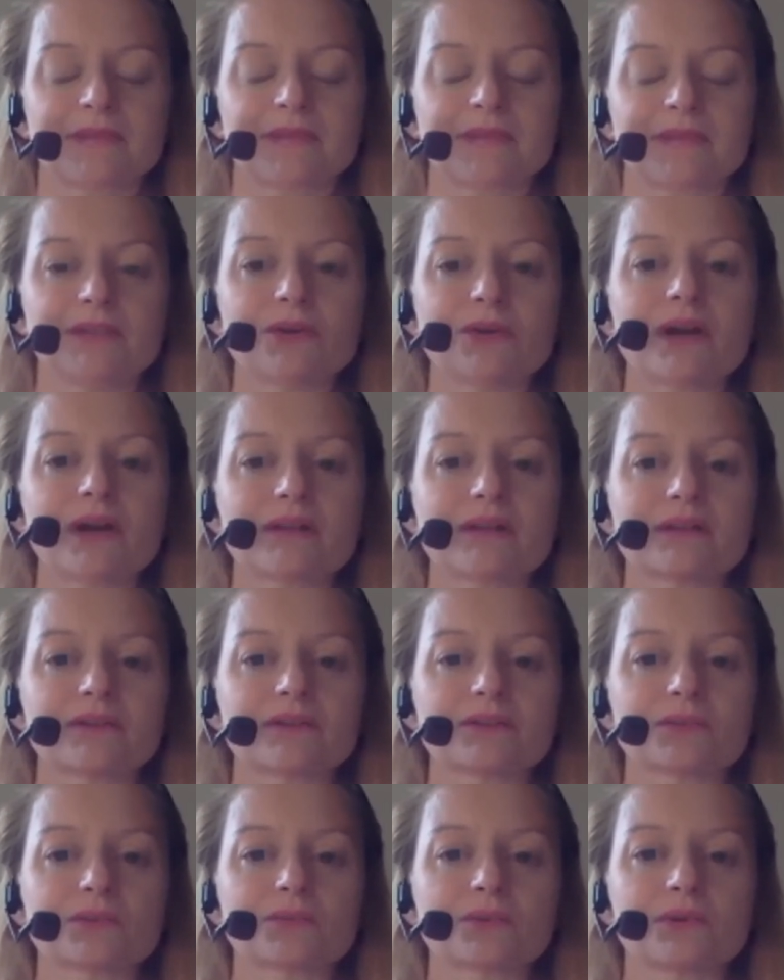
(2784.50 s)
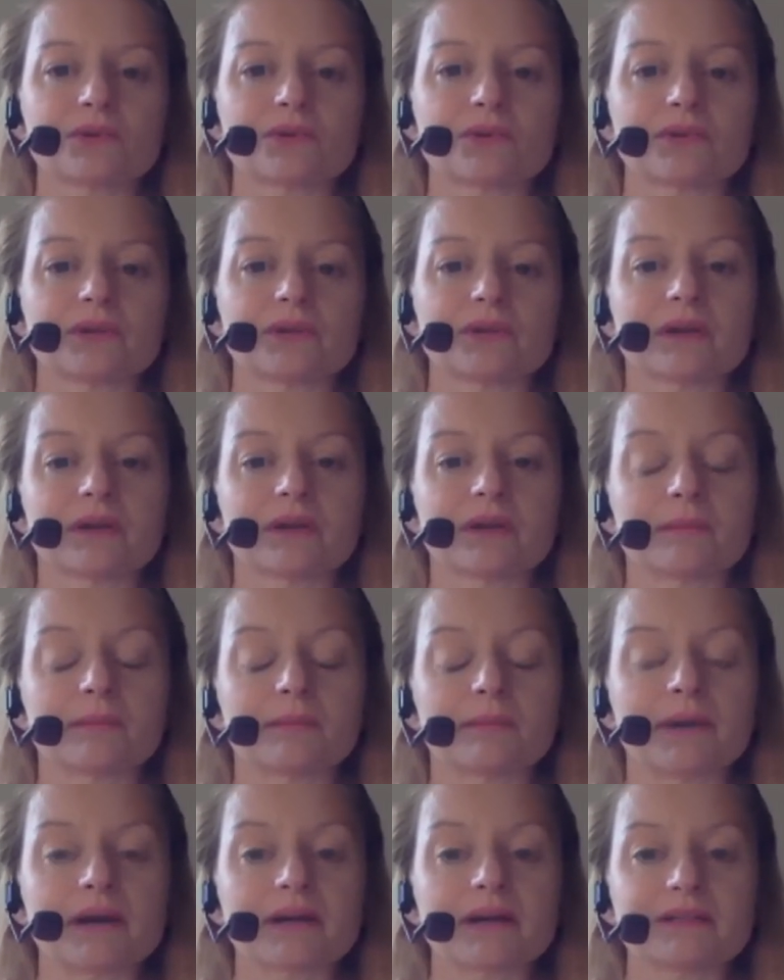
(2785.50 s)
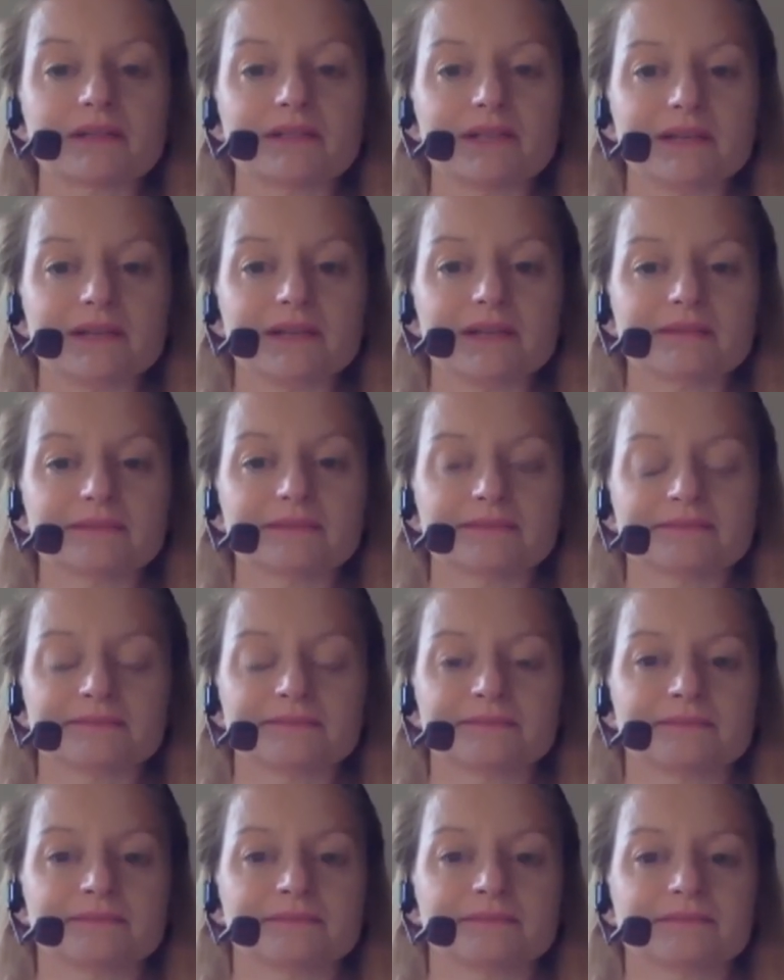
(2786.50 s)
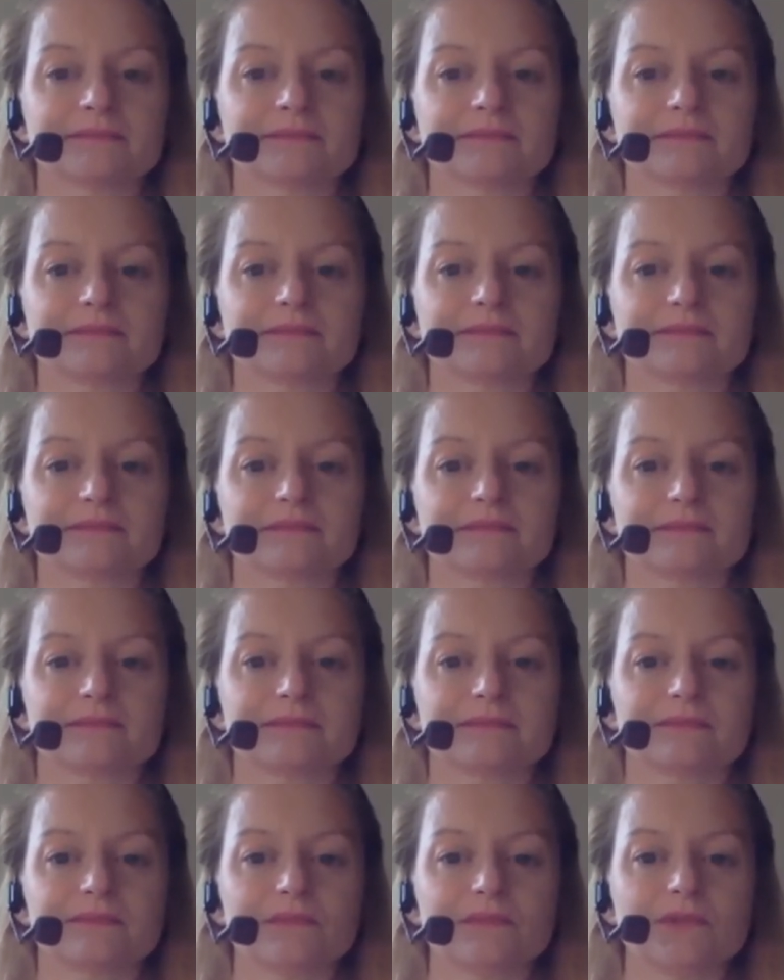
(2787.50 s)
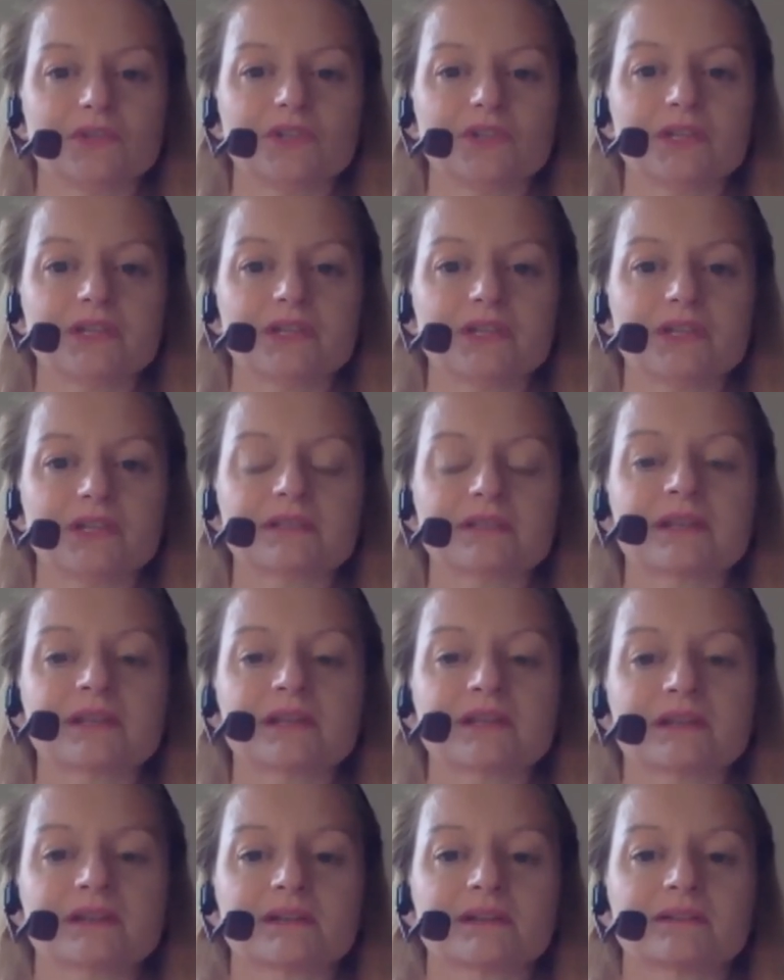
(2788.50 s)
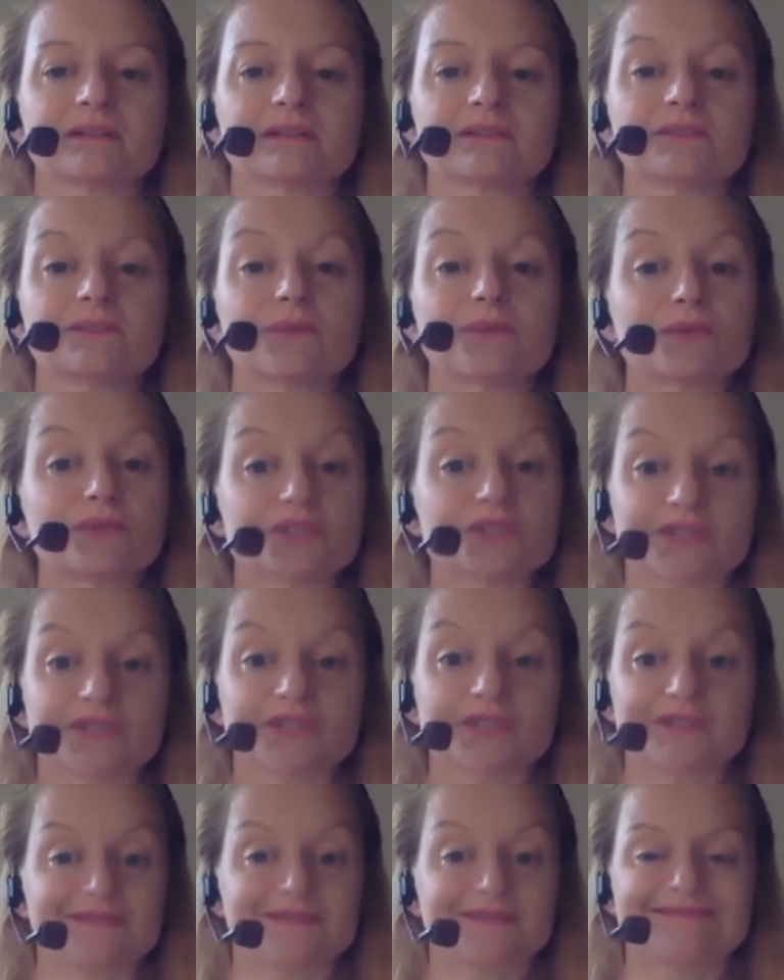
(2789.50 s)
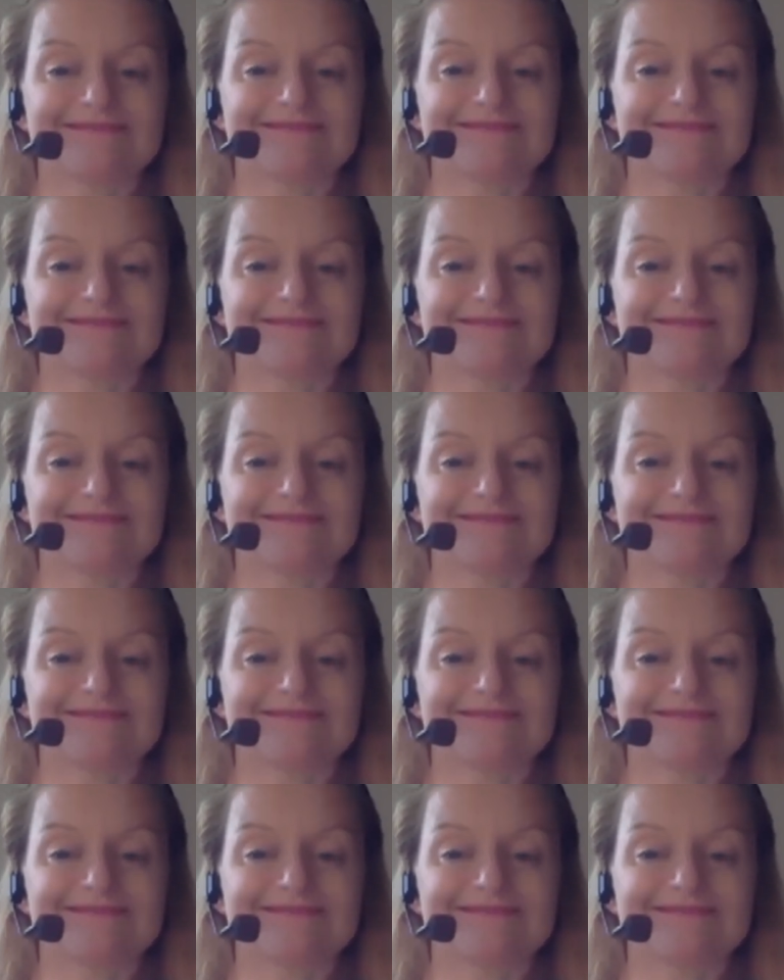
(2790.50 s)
In yoga, there's a word, bhakti, which is devotion.